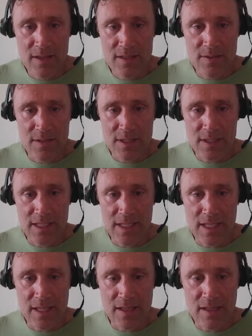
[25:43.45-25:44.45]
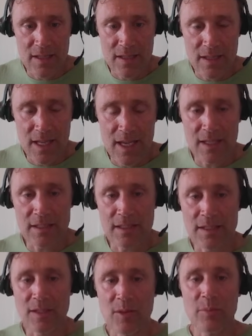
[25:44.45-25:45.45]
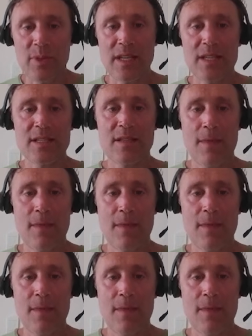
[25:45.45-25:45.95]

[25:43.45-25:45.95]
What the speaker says: So it's leading the leg a little bit.